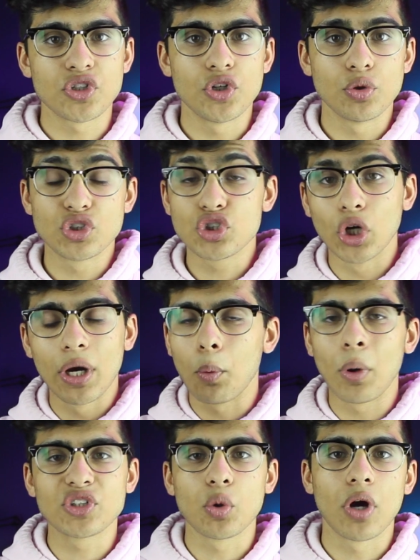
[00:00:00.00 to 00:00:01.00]
you to do. Just look at
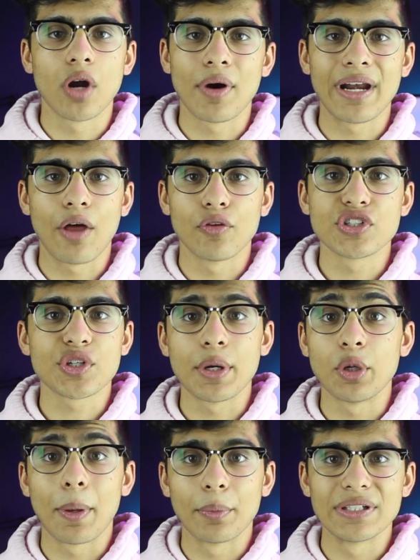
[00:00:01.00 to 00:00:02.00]
what's going on right now on the screen,
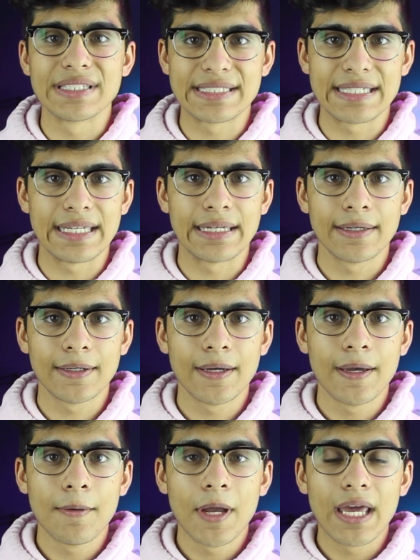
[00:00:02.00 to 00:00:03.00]
you'll be able to see.
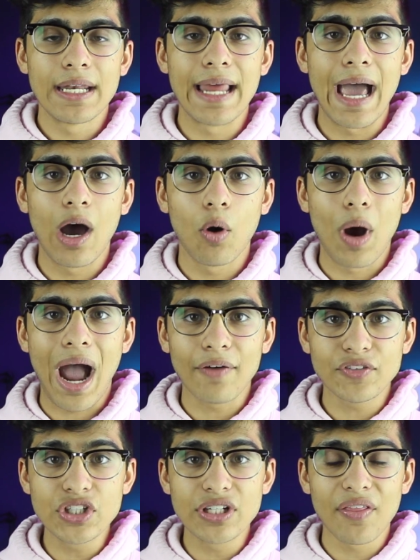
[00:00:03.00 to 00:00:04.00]
Now,
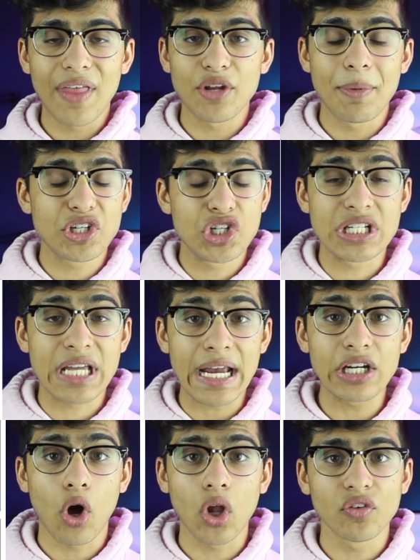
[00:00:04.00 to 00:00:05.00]
after you're done that, you make sure to
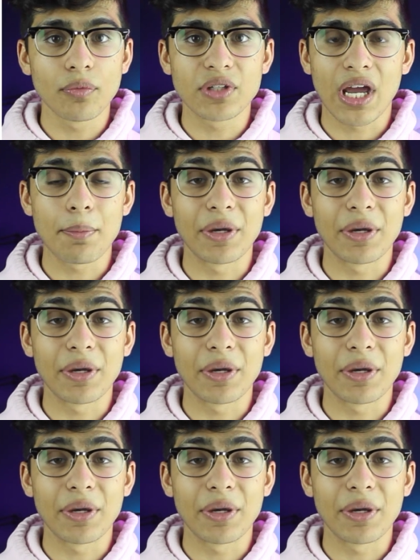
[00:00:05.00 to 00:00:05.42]
tighten all of them tight